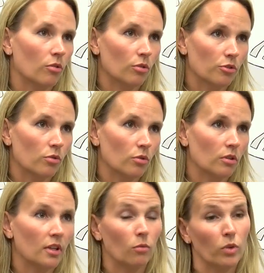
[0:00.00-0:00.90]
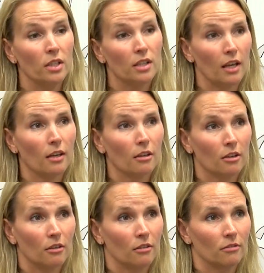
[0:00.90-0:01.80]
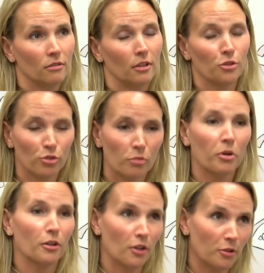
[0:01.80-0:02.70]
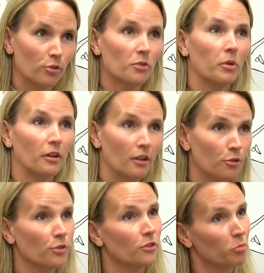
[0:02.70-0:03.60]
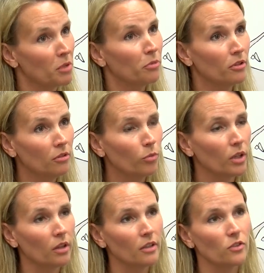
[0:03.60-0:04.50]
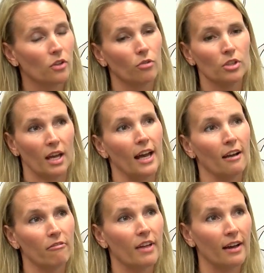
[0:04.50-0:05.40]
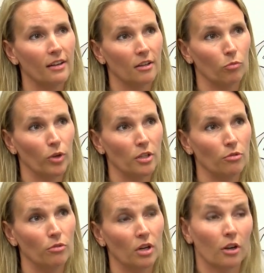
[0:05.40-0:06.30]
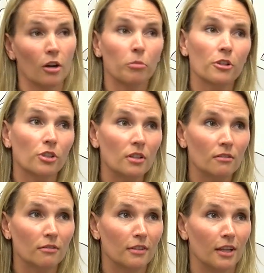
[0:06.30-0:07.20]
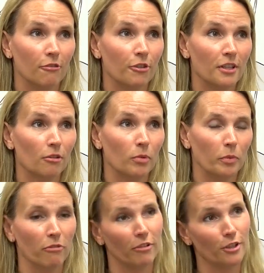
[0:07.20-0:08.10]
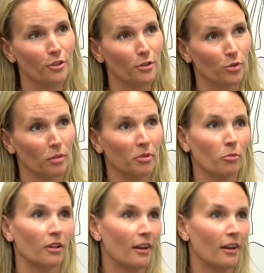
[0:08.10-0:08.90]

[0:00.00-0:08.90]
your whole school, and we take hundreds upon hundreds upon hundreds of people with us, so to have that, and when you accomplish it every year, when we finish the trip and we're